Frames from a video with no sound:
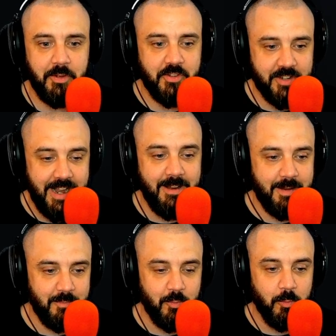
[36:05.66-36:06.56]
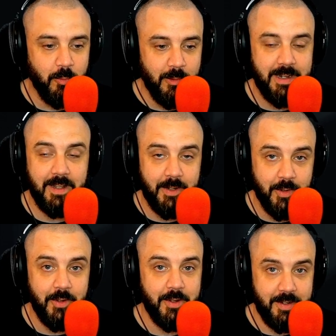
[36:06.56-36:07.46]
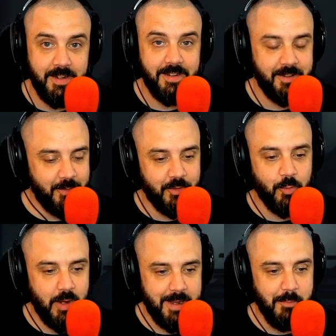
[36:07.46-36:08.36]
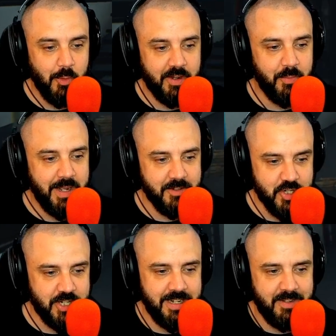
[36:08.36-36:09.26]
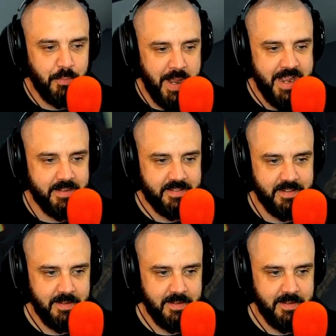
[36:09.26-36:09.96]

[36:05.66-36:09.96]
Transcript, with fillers: to scare him really good. You just wait. Morgan's about to shit his pants.